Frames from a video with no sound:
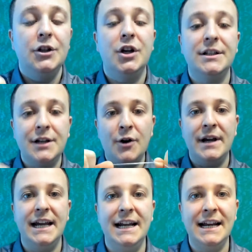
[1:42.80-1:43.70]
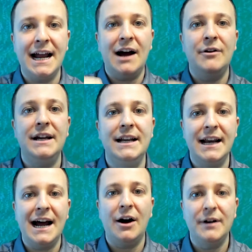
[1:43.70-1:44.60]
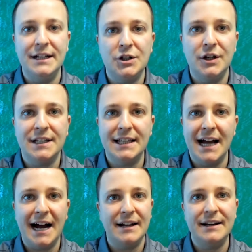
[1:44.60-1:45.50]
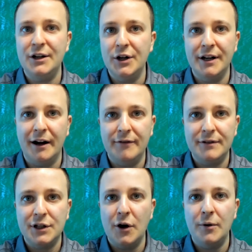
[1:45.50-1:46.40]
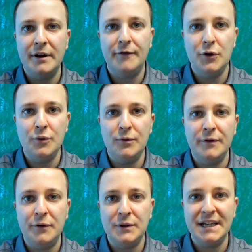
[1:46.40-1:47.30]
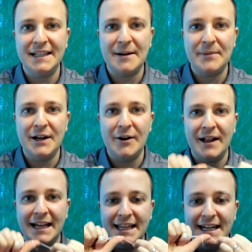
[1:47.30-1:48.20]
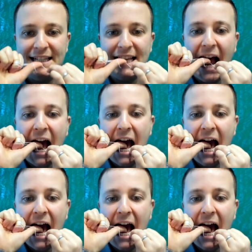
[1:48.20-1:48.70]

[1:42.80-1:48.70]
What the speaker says: Just going in and out is just not good enough. So if you see somebody going like this,